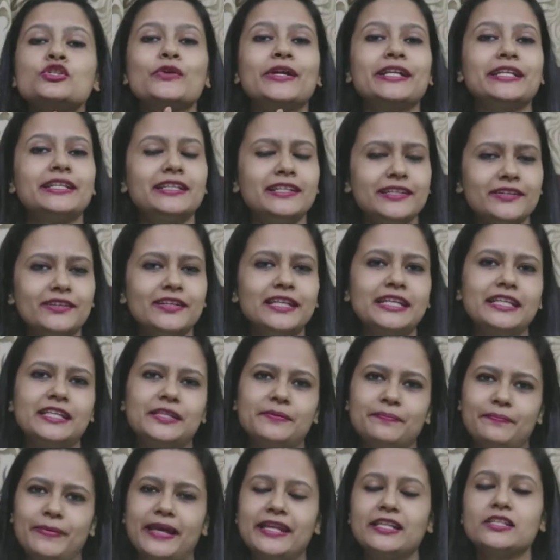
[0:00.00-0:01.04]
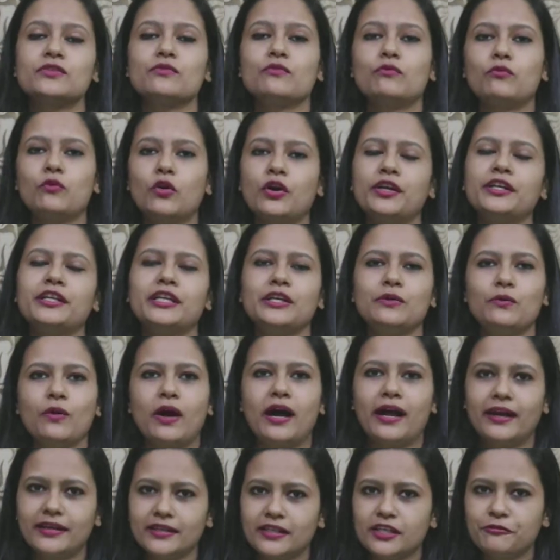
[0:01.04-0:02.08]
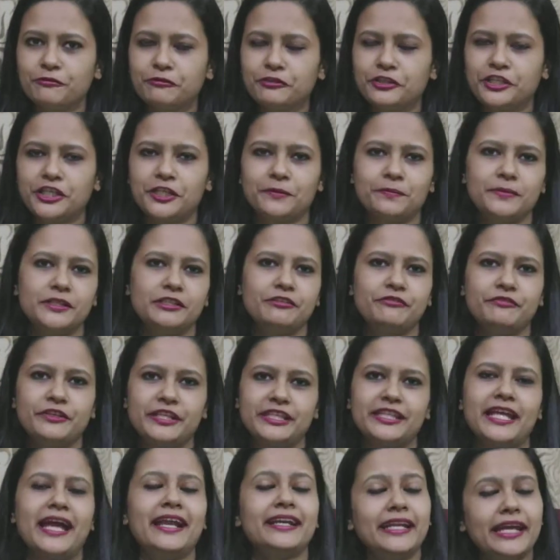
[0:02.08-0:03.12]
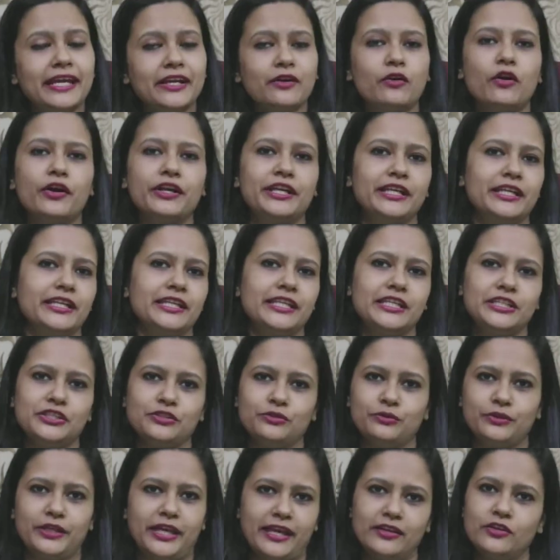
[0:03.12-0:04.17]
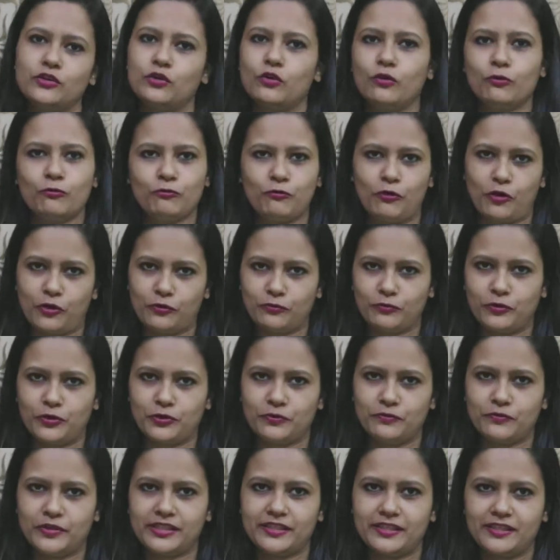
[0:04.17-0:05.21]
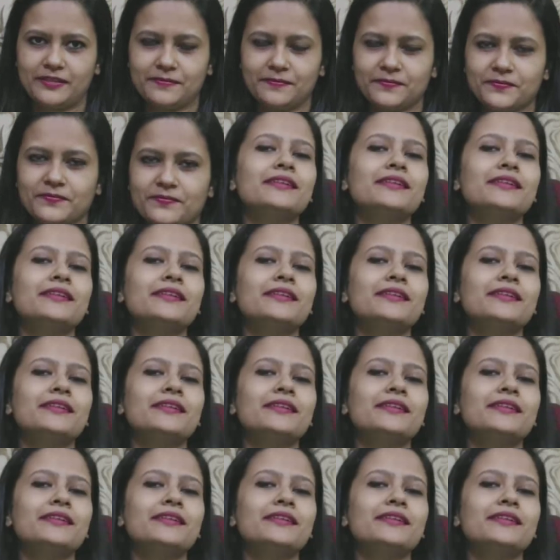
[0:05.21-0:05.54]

So it clearly depends what you are comfortable with and accordingly you can go forward with it.